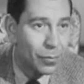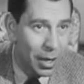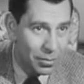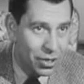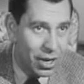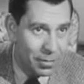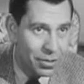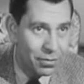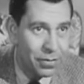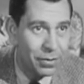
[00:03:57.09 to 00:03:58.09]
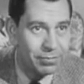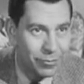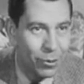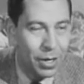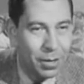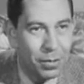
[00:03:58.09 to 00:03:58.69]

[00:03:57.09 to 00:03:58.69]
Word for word: I'm sorry, Miss Griffin. Go ahead,